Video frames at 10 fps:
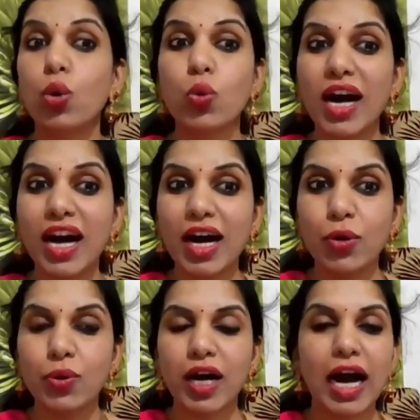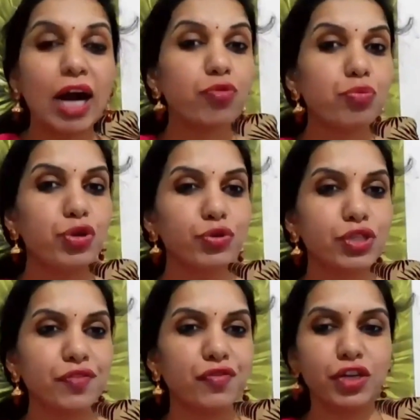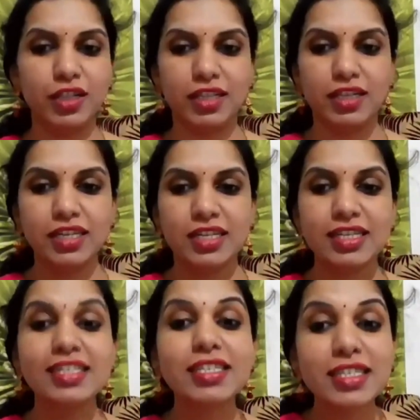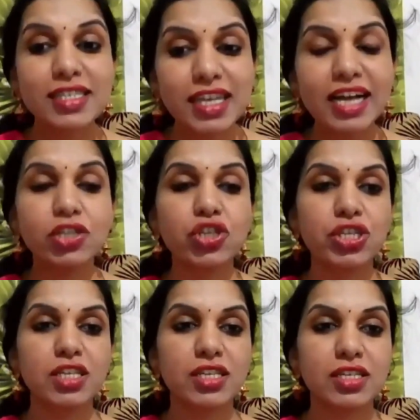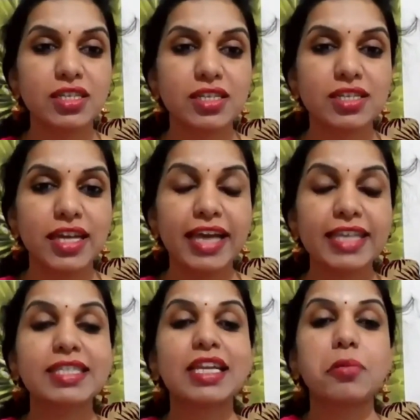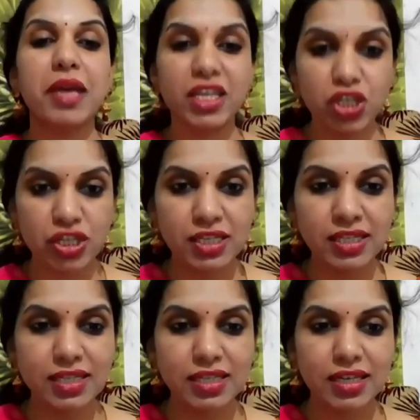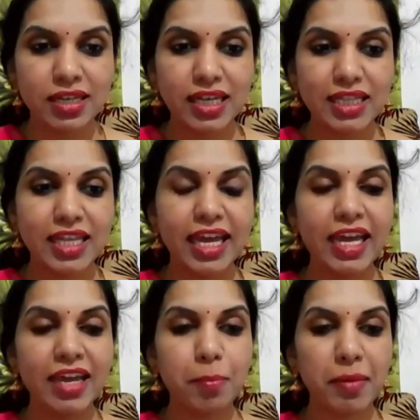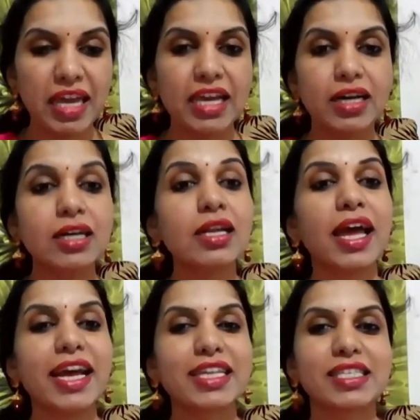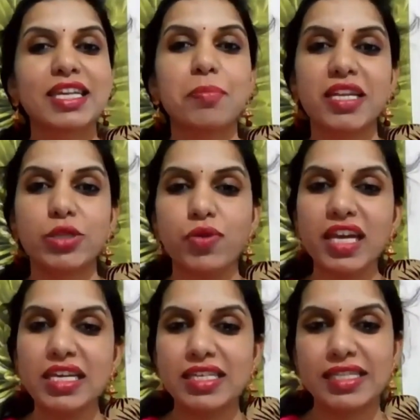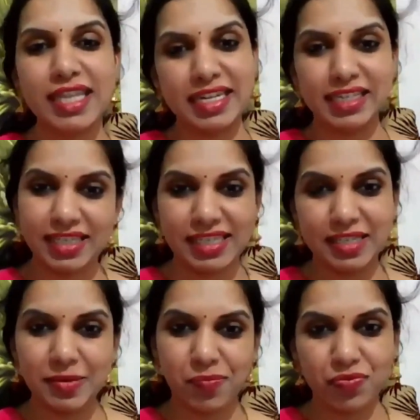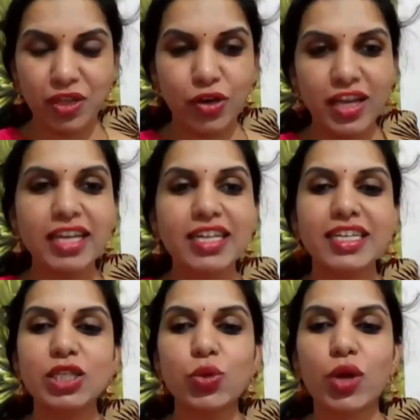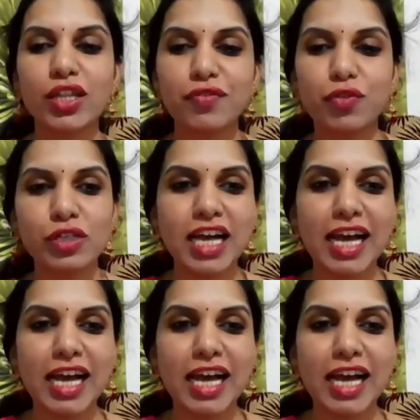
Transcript: oh wow, how beautiful. Such exclamations, they make an exclamatory sentence. Okay, so what are the four